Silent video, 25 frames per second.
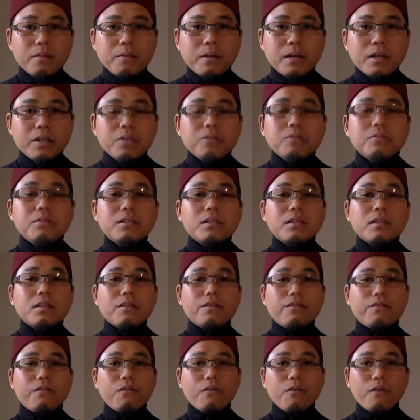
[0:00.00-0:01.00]
by using the
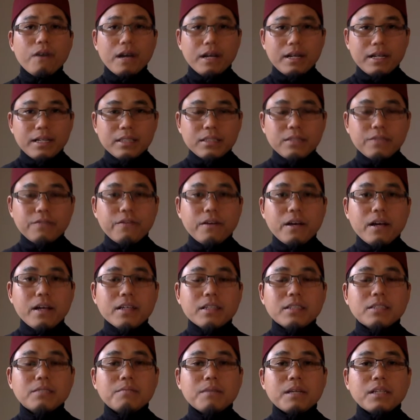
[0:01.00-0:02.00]
four
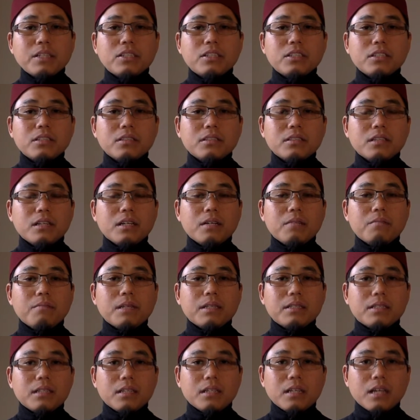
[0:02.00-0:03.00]
identifiers mentioned in
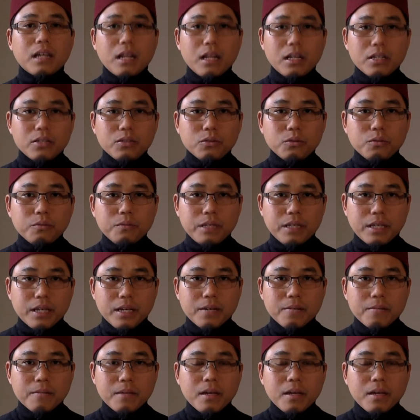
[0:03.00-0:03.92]
Matan al-Ajrumiyyah.